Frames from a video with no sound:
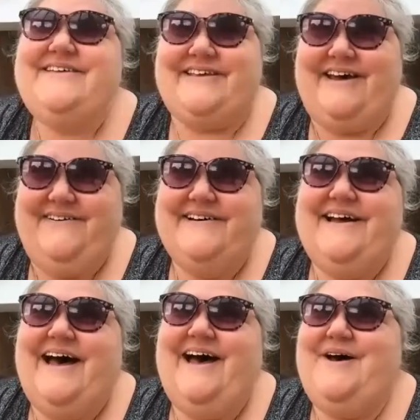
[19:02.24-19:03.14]
So,
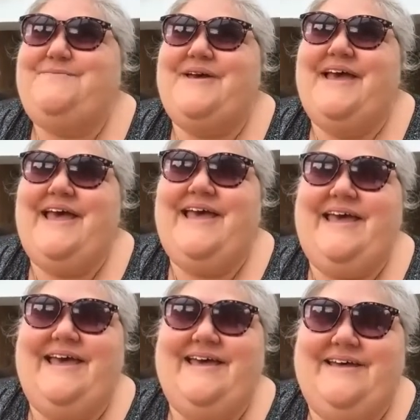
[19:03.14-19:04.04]

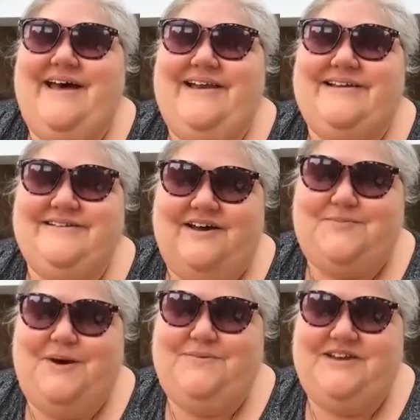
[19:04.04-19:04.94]
Little Guy is
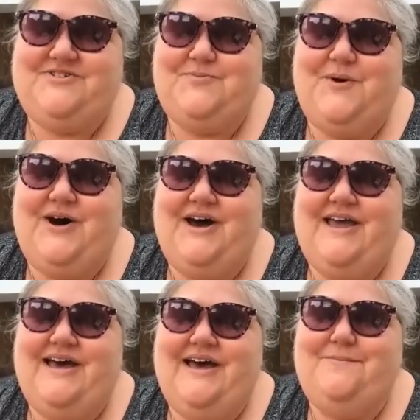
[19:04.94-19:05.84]
published
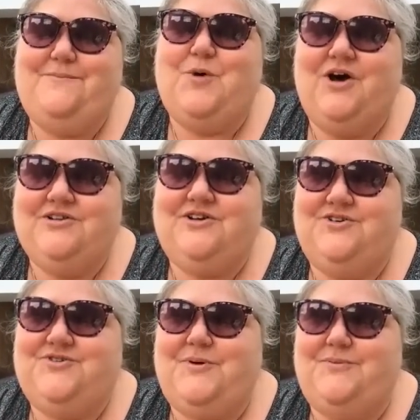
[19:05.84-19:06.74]
by Wild
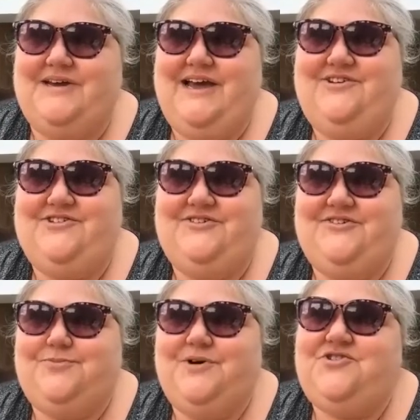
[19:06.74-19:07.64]
Goose
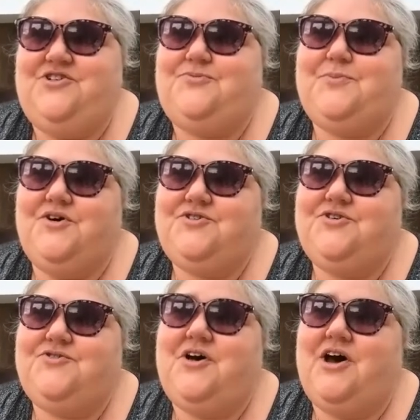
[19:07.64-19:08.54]
Publications, which is part
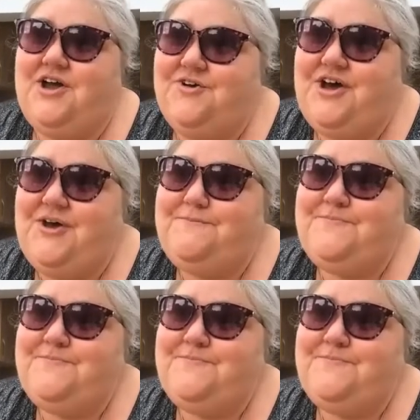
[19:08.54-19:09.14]
of Iona,